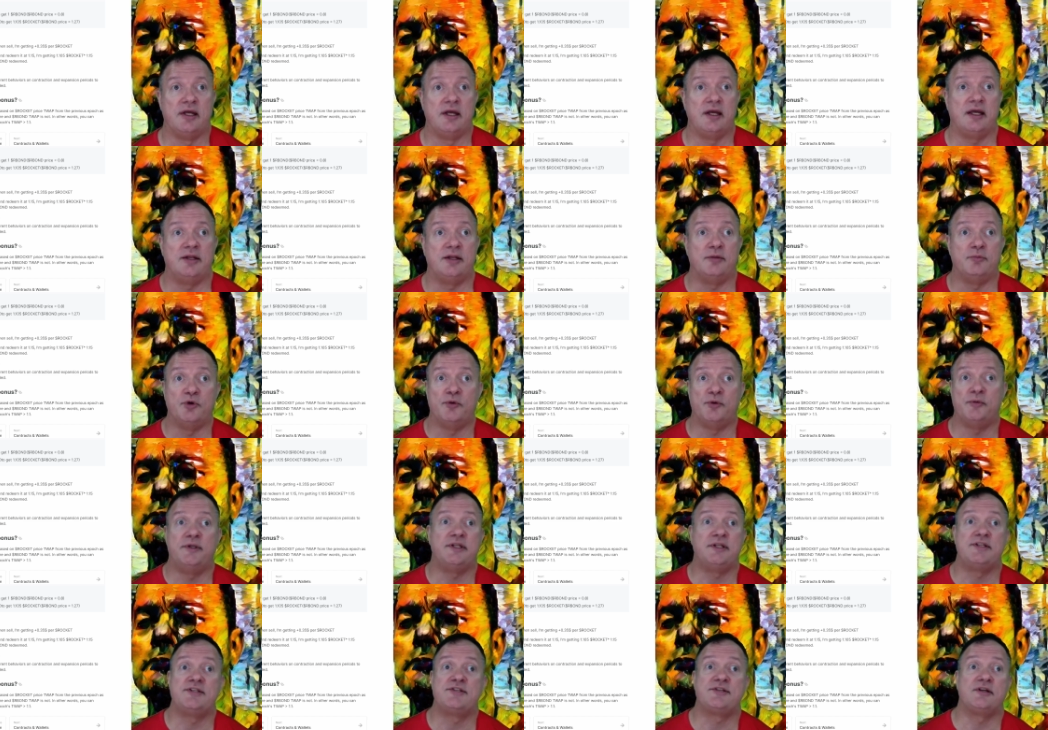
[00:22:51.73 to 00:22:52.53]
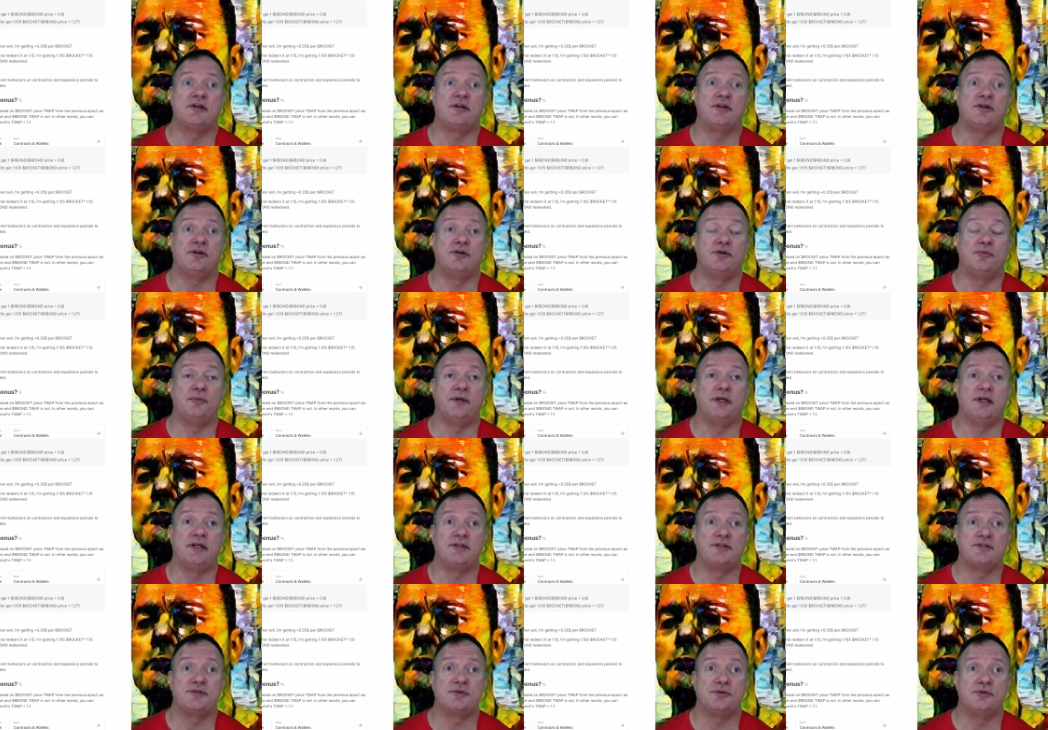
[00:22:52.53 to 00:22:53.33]
At the moment, it's not under
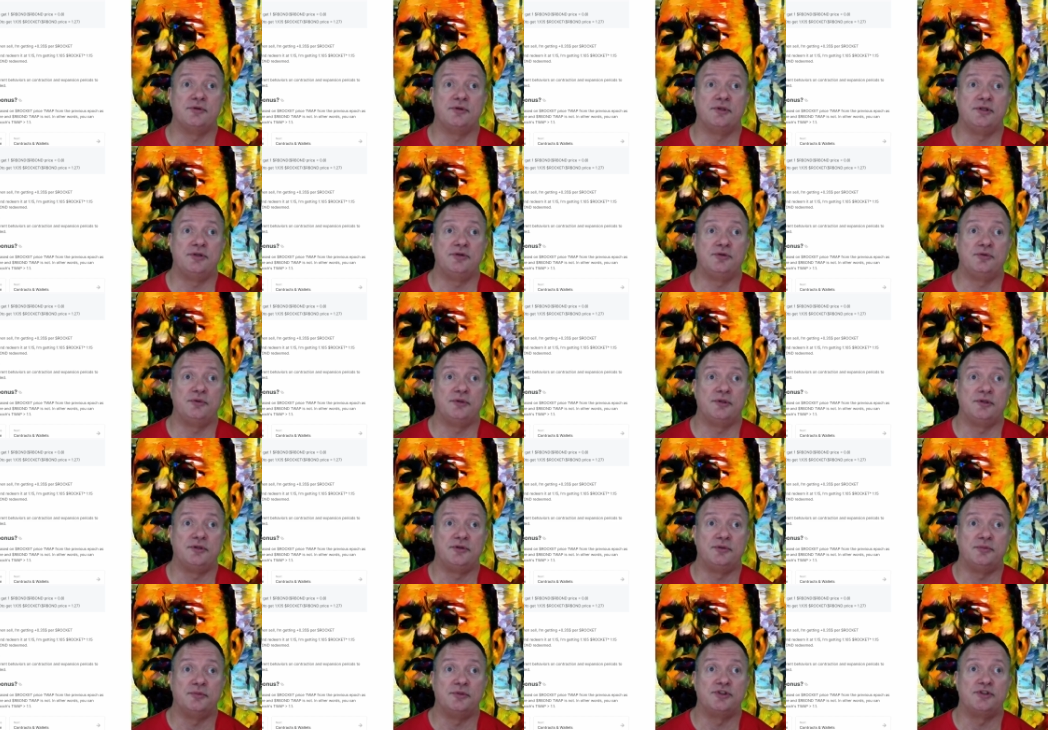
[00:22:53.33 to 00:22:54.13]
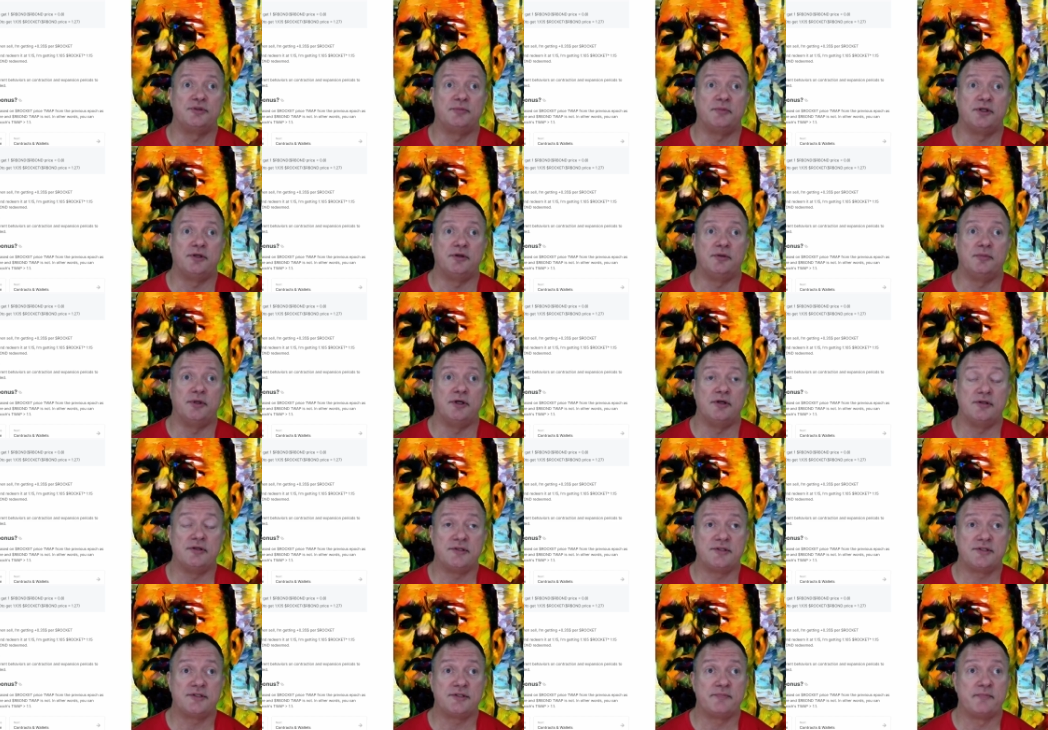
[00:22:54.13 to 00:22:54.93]
peg, so don't need to worry too much about the
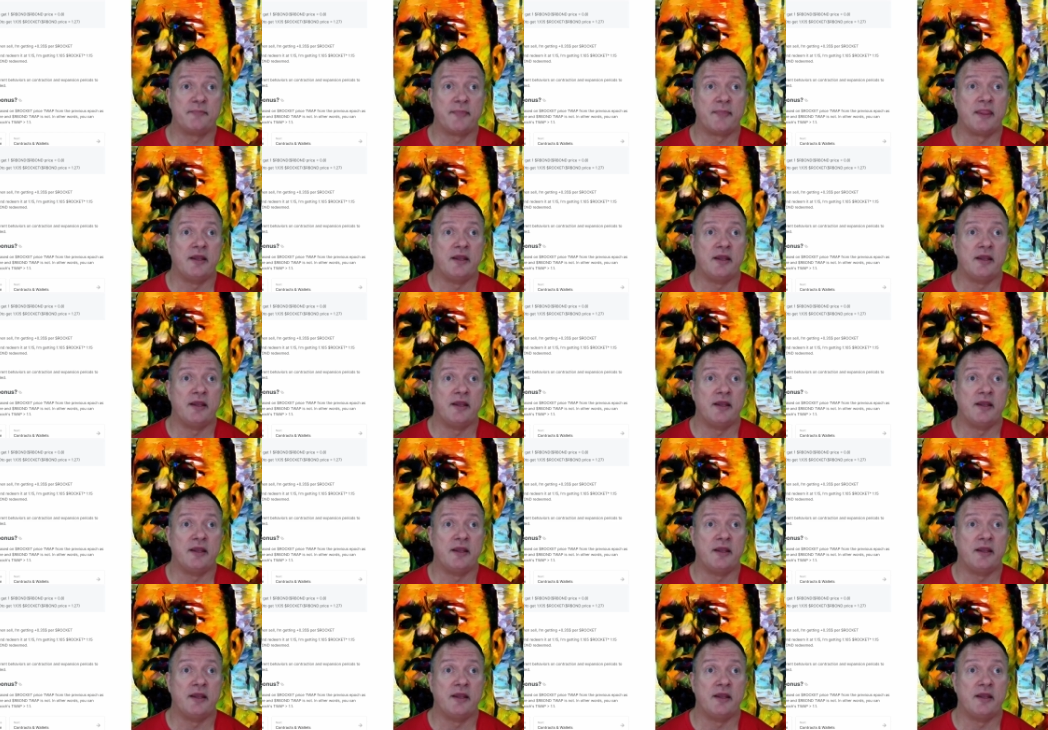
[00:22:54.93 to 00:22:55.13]
bonds.